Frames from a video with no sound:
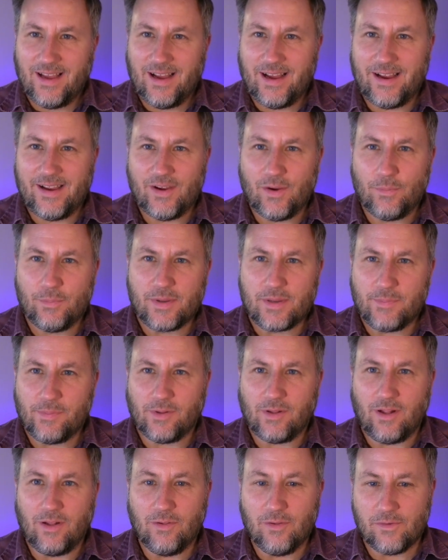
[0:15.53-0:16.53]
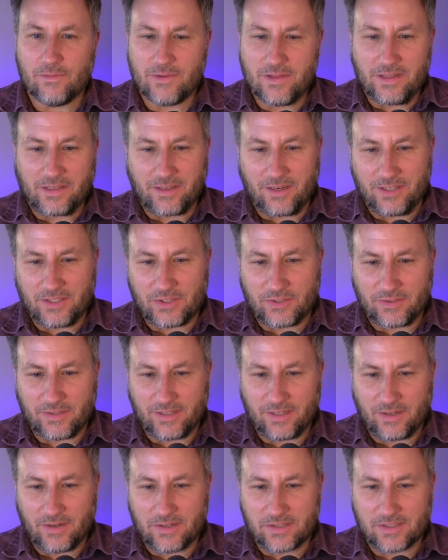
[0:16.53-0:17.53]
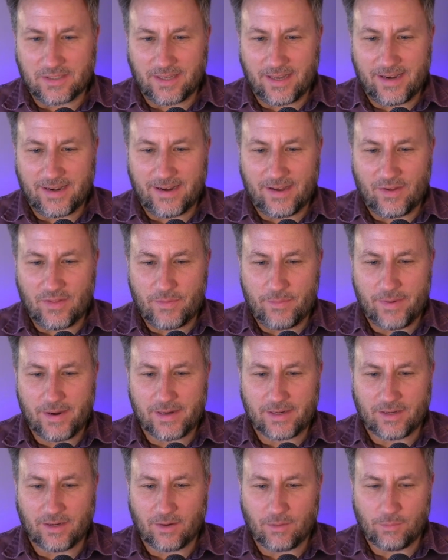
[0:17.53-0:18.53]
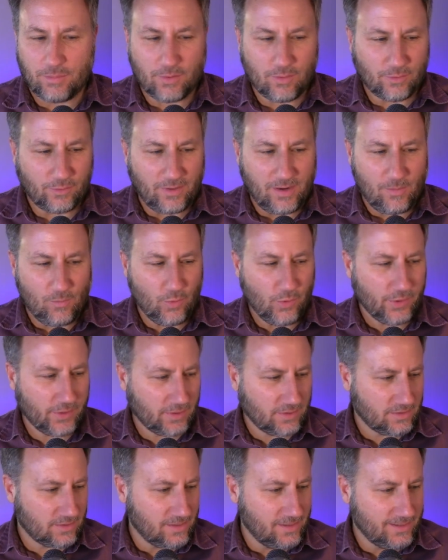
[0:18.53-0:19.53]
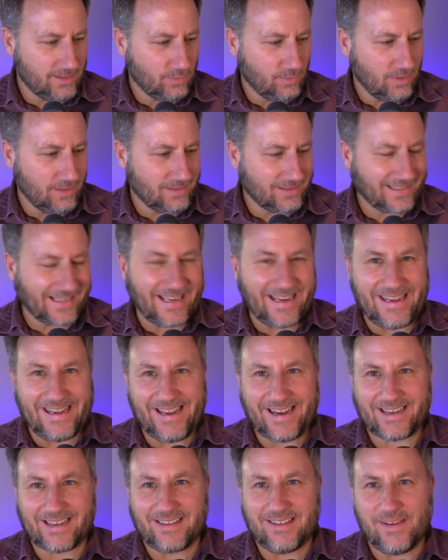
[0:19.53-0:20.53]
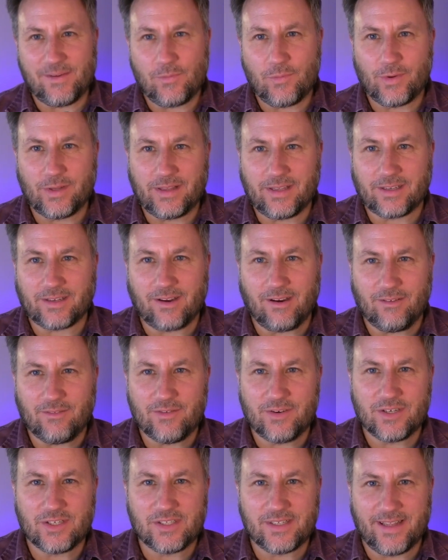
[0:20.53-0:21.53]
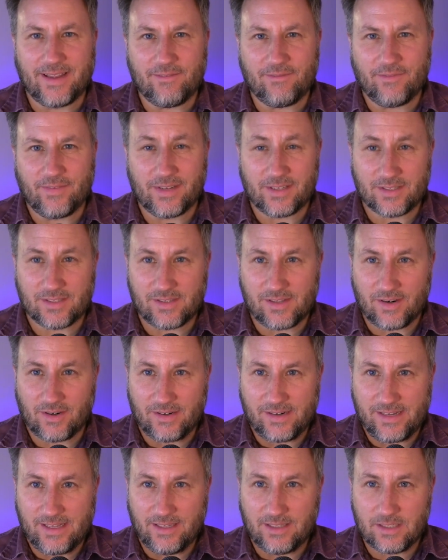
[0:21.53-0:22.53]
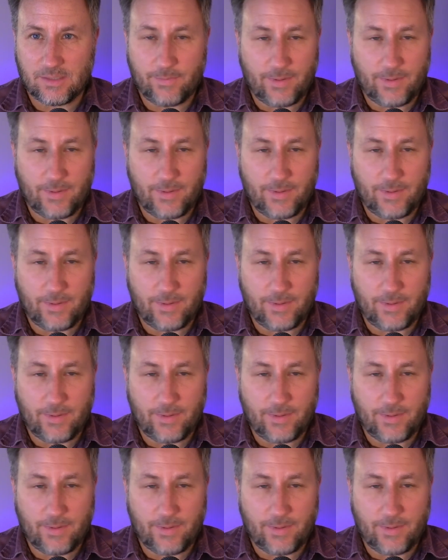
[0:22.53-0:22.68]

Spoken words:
I help people all over the country understand how the Medicare program works, as well as connect them with the coverage that fits their needs.